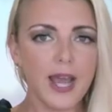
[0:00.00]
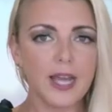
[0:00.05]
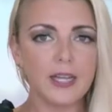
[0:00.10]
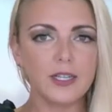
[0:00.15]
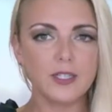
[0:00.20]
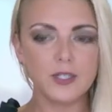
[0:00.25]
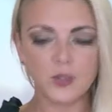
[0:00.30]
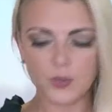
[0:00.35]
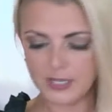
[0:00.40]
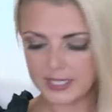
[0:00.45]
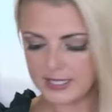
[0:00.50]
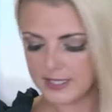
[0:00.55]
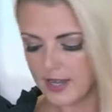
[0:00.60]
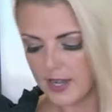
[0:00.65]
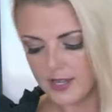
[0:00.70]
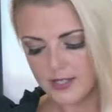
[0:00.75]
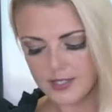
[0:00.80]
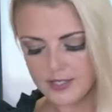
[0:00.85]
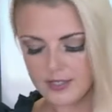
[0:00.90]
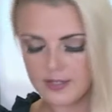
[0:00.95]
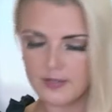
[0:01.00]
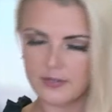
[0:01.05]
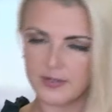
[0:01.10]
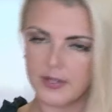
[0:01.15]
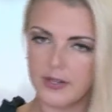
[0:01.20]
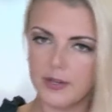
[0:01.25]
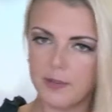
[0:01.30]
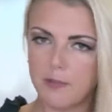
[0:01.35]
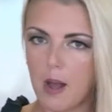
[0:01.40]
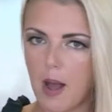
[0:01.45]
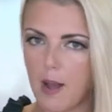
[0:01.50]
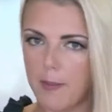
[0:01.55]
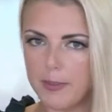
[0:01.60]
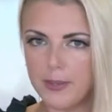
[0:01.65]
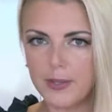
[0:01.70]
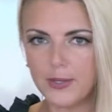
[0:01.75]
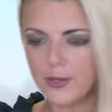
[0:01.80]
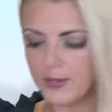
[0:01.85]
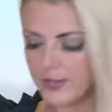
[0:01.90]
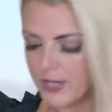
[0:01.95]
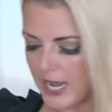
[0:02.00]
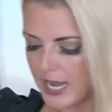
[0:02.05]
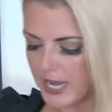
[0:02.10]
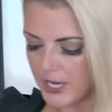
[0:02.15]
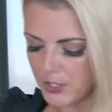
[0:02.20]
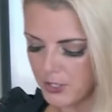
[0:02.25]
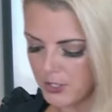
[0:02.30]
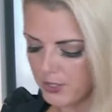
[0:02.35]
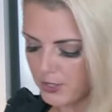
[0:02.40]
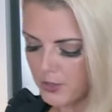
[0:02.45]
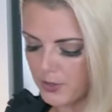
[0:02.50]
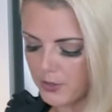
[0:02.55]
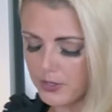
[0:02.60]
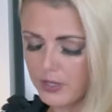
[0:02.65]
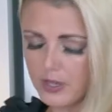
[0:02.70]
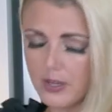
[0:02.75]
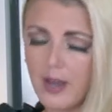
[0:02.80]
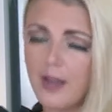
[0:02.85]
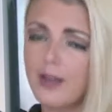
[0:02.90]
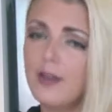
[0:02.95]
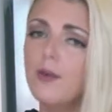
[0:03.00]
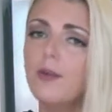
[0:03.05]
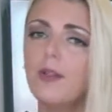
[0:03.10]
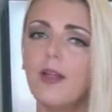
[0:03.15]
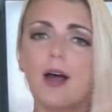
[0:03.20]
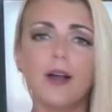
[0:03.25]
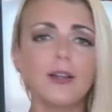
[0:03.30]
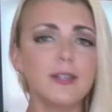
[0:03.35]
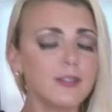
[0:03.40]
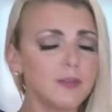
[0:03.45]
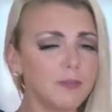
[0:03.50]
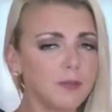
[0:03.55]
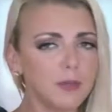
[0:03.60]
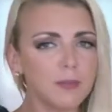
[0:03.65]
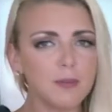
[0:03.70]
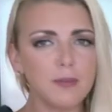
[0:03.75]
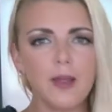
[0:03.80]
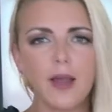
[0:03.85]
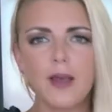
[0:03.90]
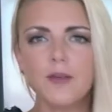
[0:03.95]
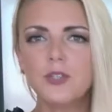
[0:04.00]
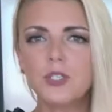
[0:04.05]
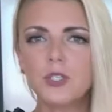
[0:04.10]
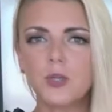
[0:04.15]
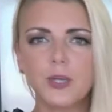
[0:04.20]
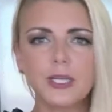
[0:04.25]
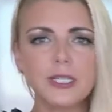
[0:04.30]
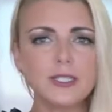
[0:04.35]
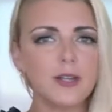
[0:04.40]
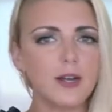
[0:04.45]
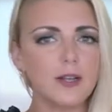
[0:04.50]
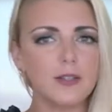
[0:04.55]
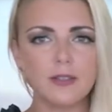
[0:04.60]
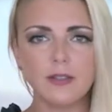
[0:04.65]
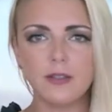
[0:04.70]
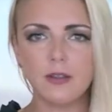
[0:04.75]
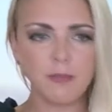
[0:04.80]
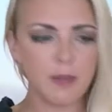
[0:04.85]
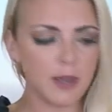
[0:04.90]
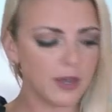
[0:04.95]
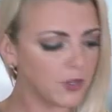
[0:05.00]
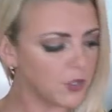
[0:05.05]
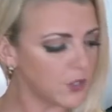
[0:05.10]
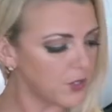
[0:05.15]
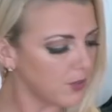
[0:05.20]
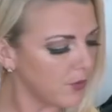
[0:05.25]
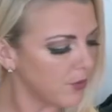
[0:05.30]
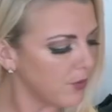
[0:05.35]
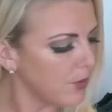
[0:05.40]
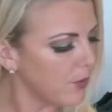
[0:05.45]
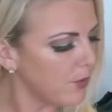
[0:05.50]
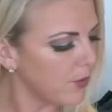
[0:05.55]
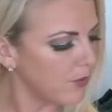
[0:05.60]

and soy sauce is very popular in Asian cooking. I know lots of people have soy sauce in their pantry or their